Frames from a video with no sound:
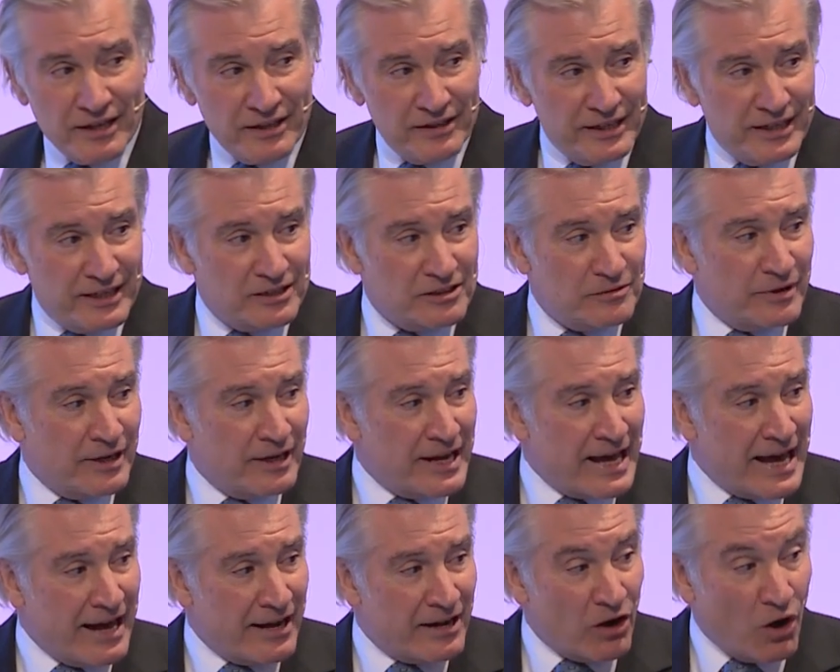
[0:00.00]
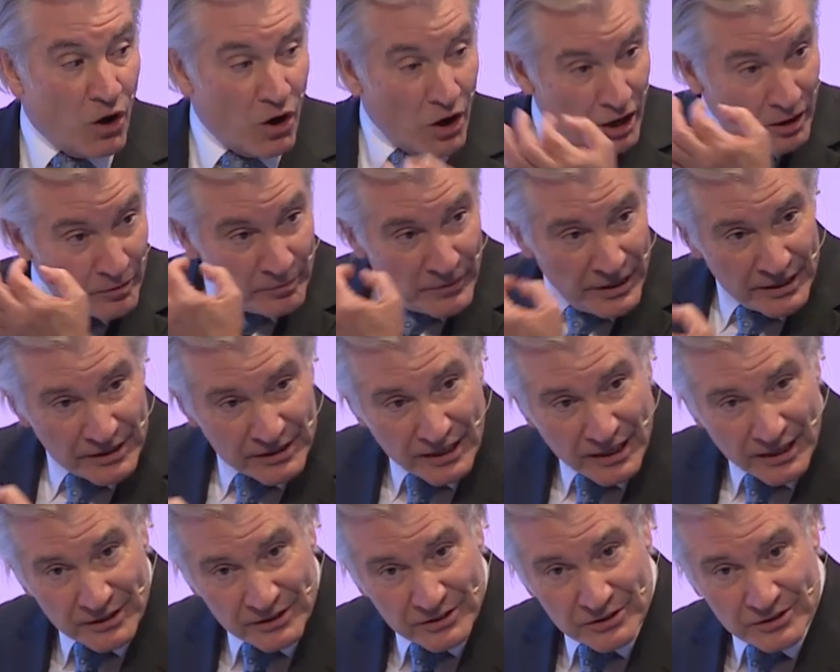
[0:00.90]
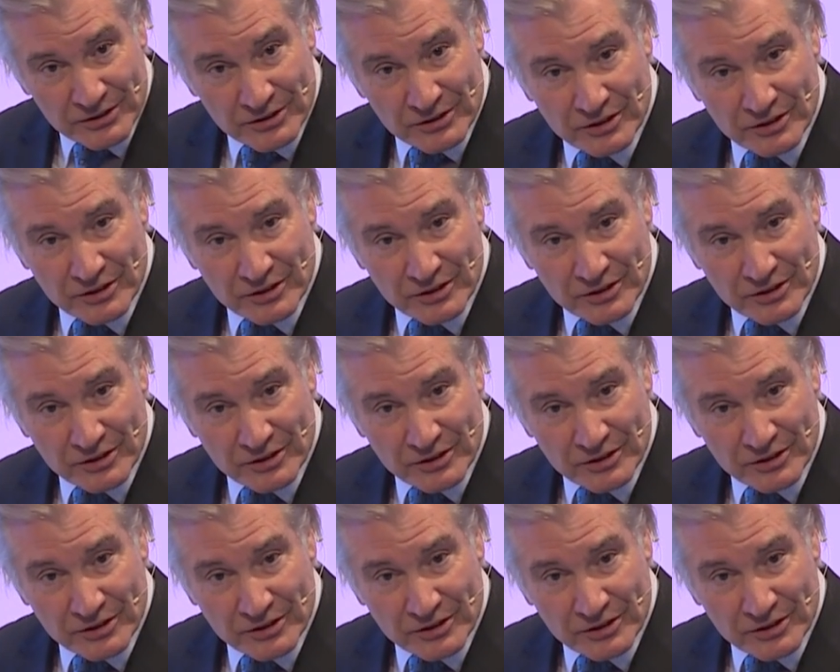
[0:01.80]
things about how to augment us